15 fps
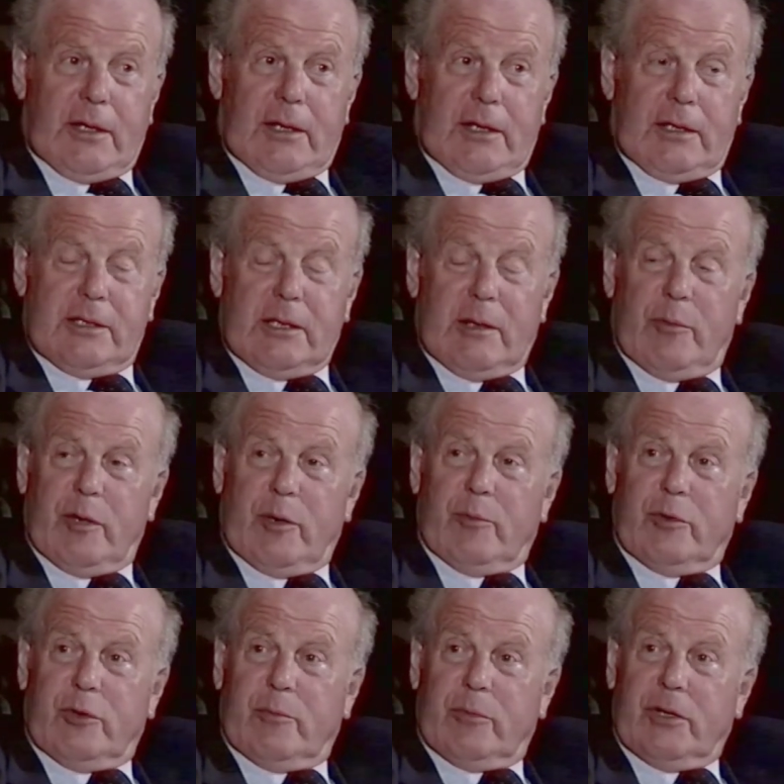as some of the
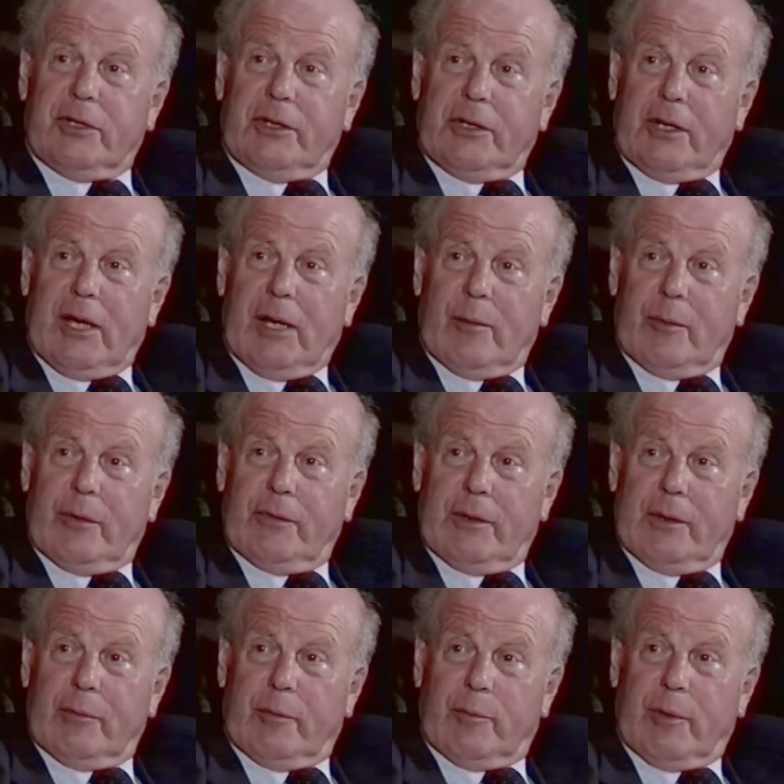more modern cameras.
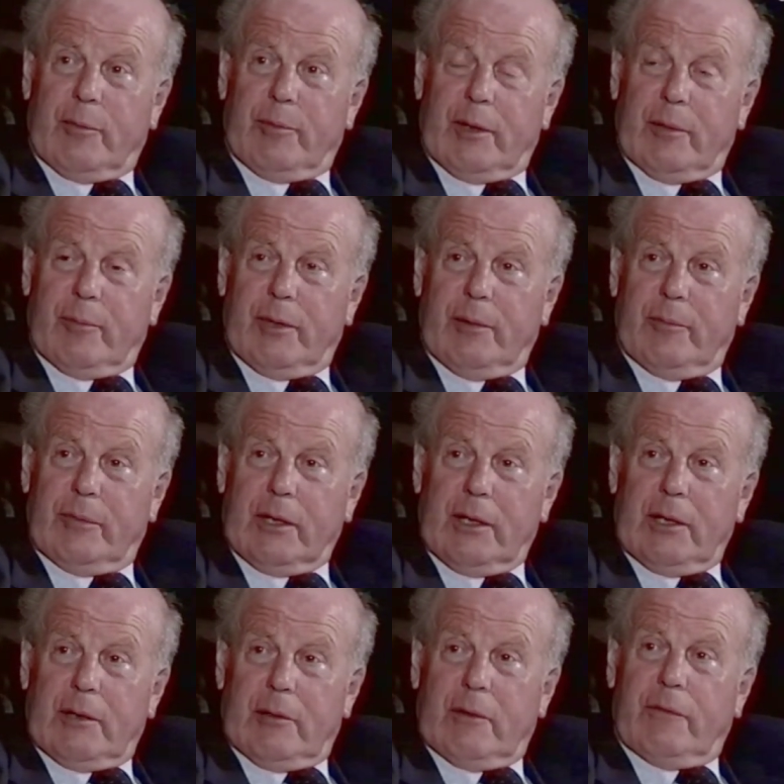They were properly blimped.
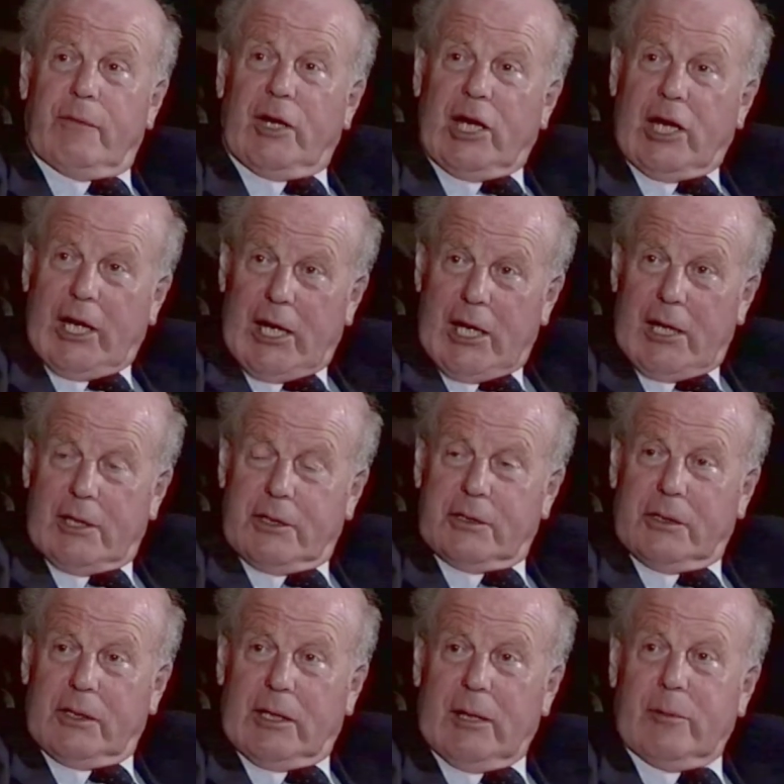They were very large
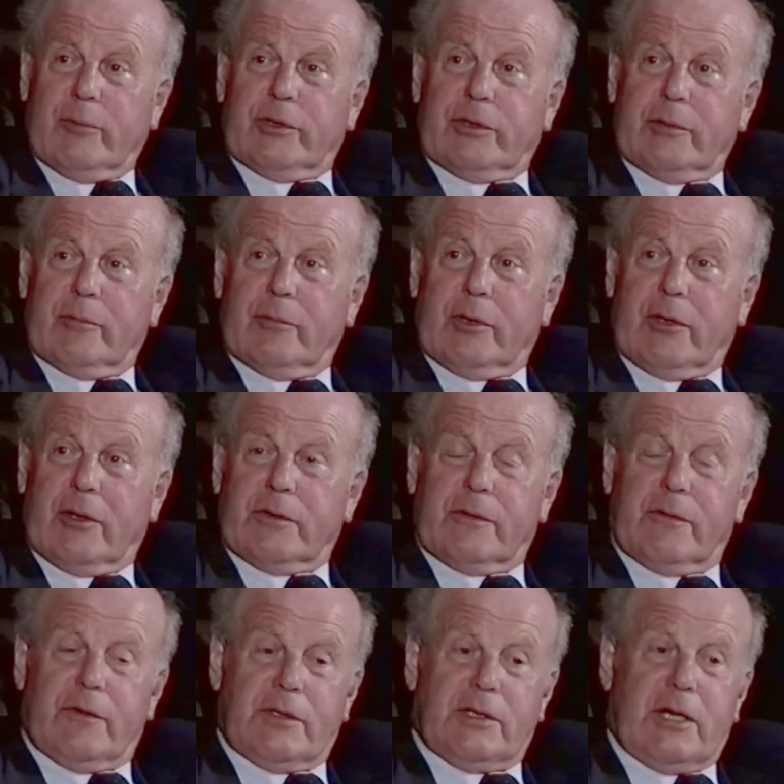and cumbersome because
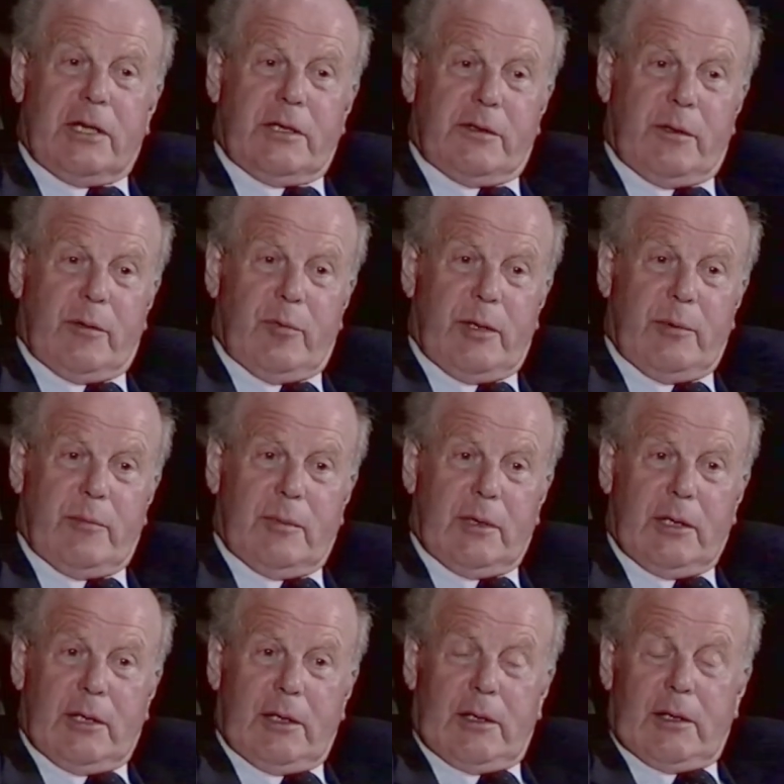of the size of the blimp.
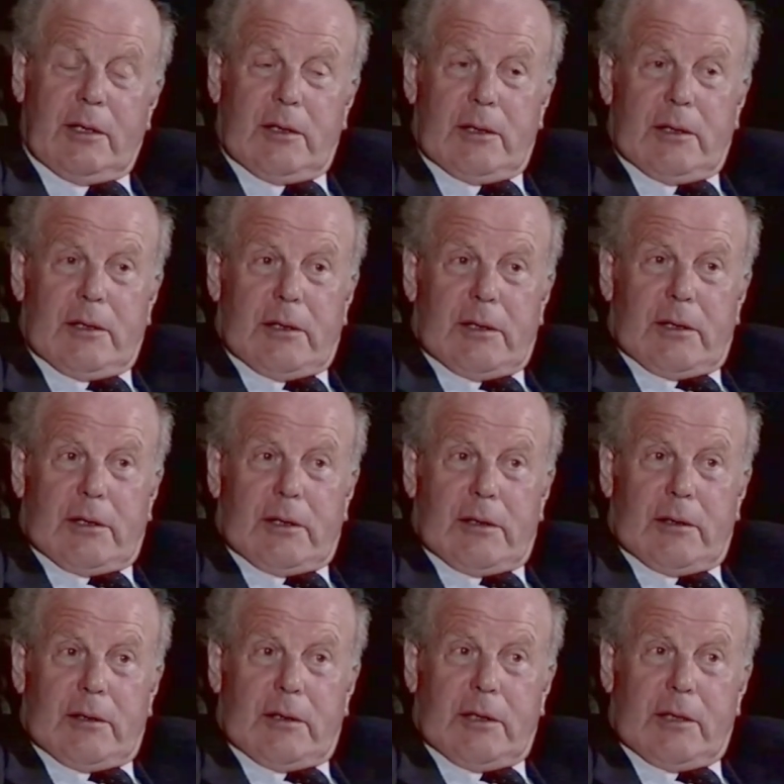
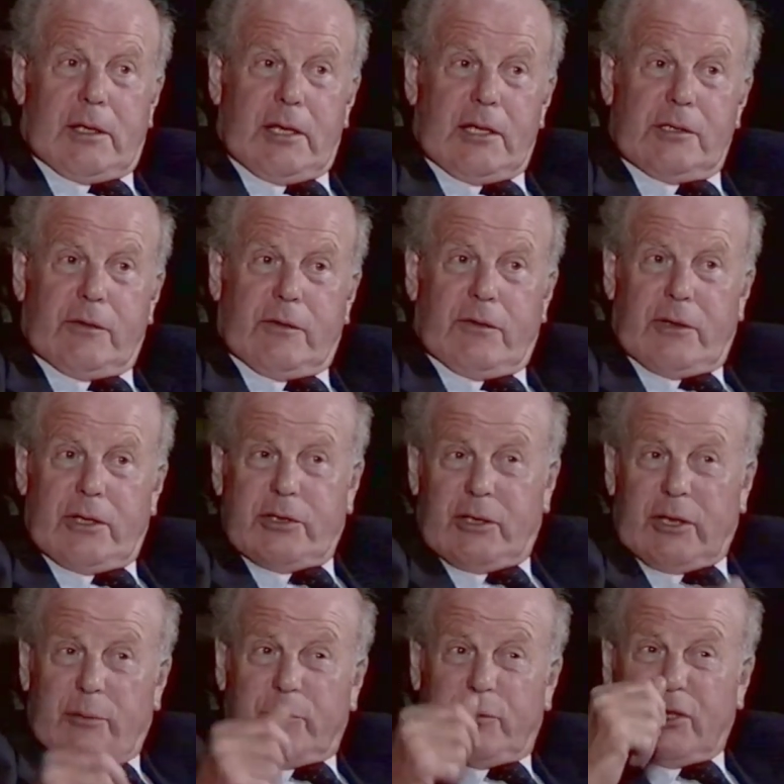In the case of
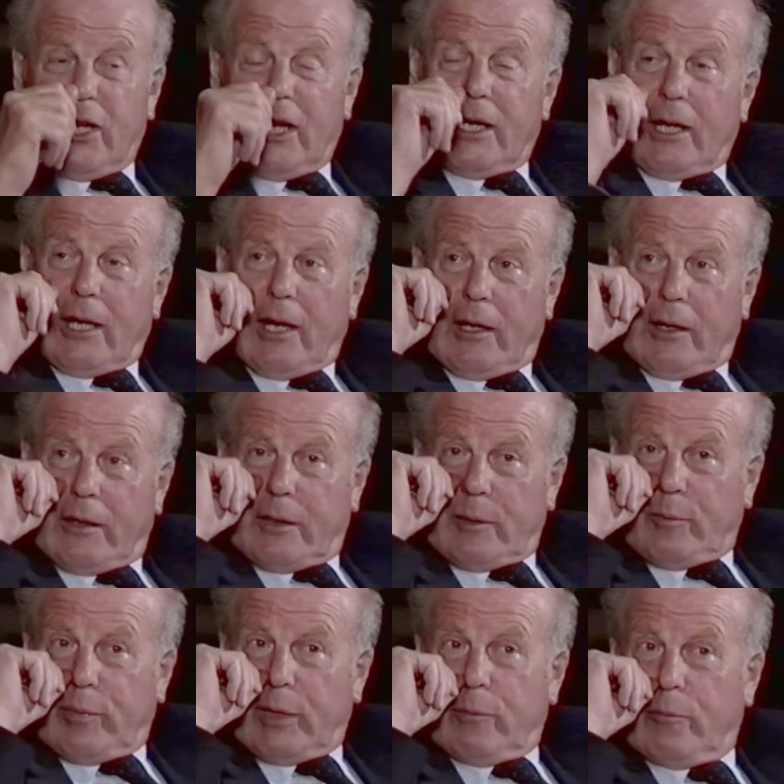3-strip Technicolor, the
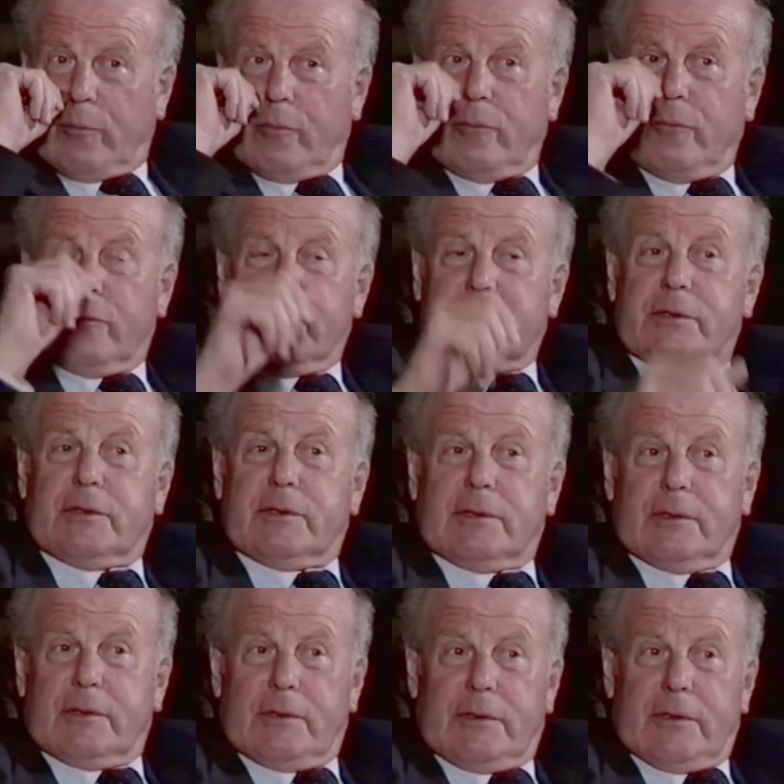blimp was
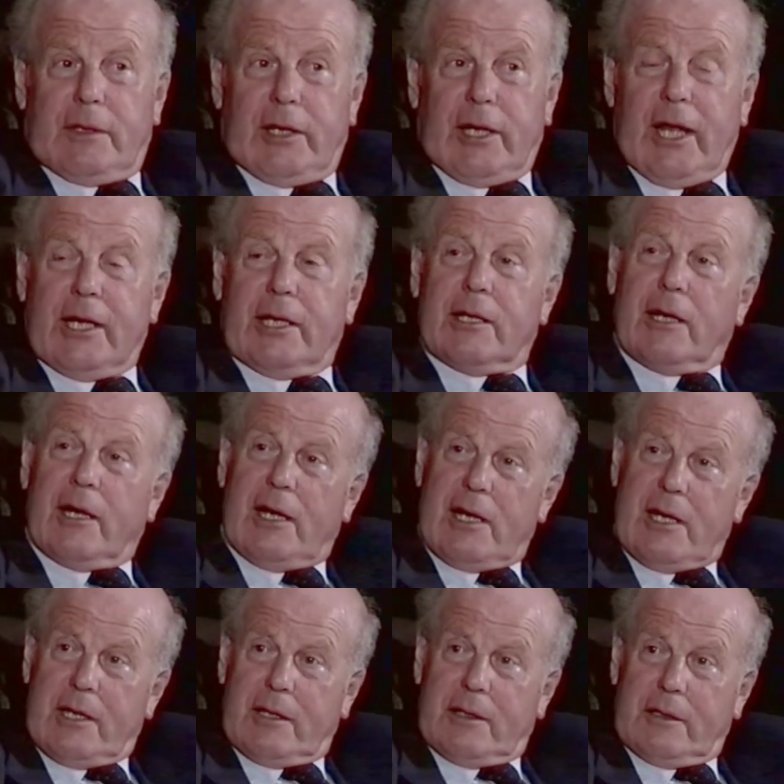lead
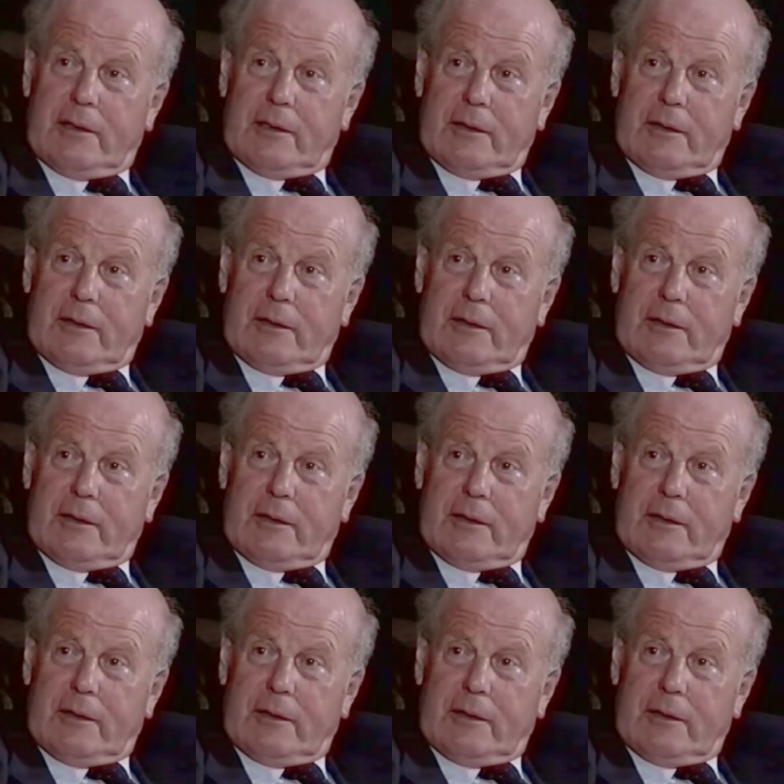lined,